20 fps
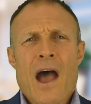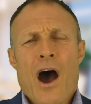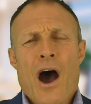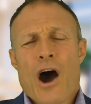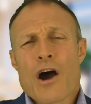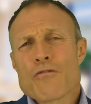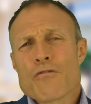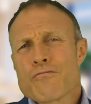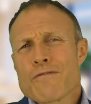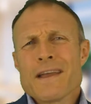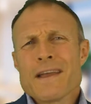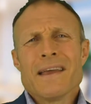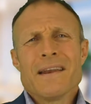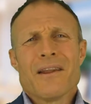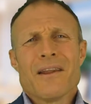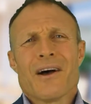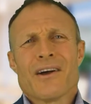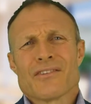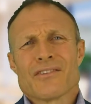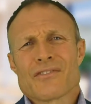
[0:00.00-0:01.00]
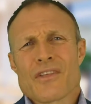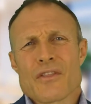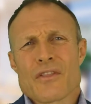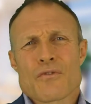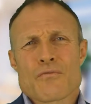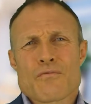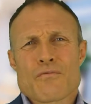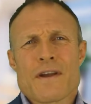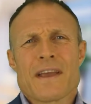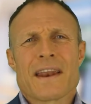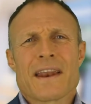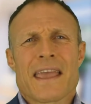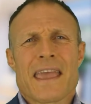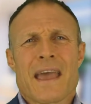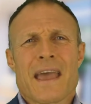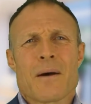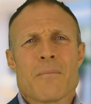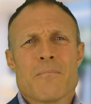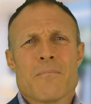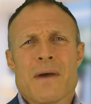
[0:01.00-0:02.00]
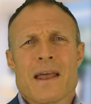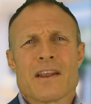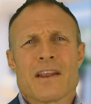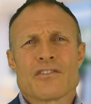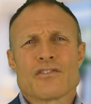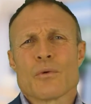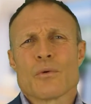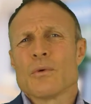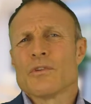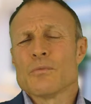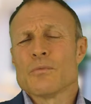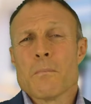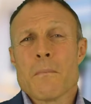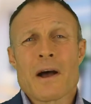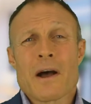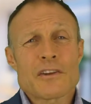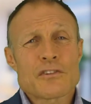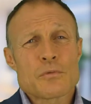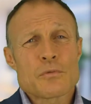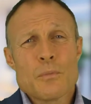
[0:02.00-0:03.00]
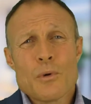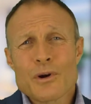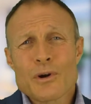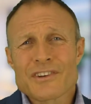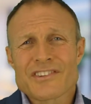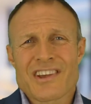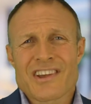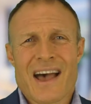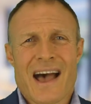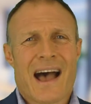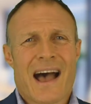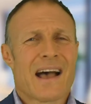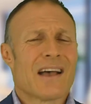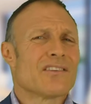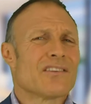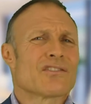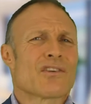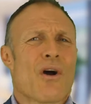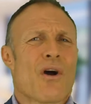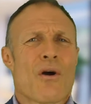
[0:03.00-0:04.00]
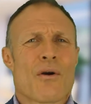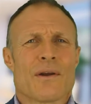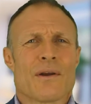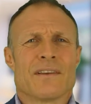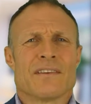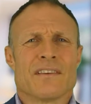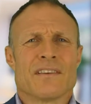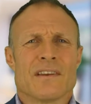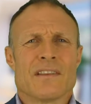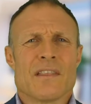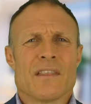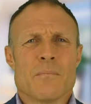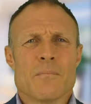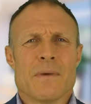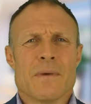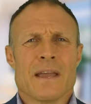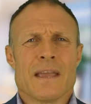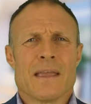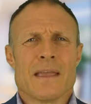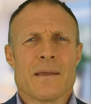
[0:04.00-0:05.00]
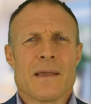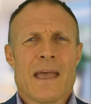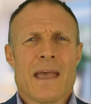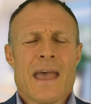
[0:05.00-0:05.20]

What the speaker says: I realised that the red account manager was much more task-oriented than me